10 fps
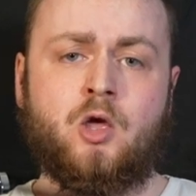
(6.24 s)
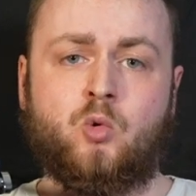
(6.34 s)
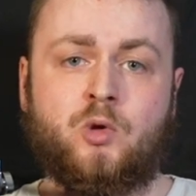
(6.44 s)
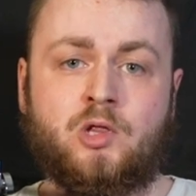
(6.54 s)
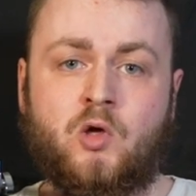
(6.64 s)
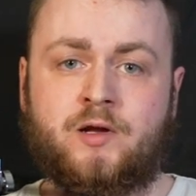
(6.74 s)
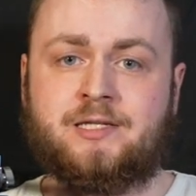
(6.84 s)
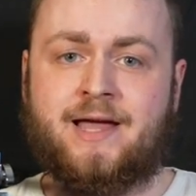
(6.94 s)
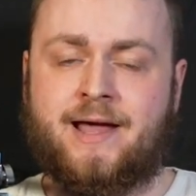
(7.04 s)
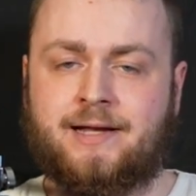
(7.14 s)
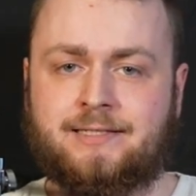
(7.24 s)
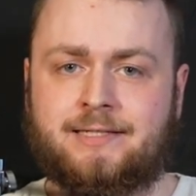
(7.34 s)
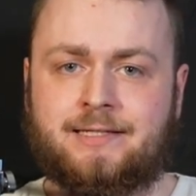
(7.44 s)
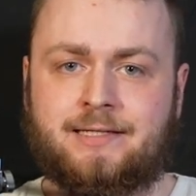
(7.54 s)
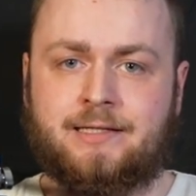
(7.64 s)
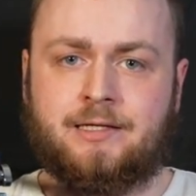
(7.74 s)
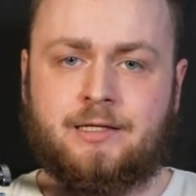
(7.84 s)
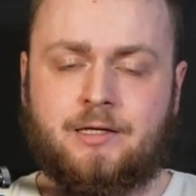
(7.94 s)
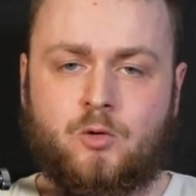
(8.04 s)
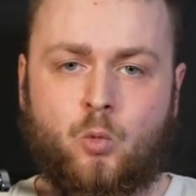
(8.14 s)
we looked at
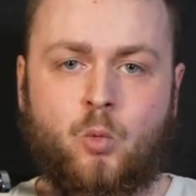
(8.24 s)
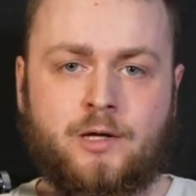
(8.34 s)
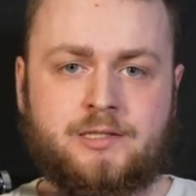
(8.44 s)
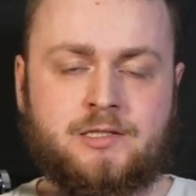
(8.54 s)
what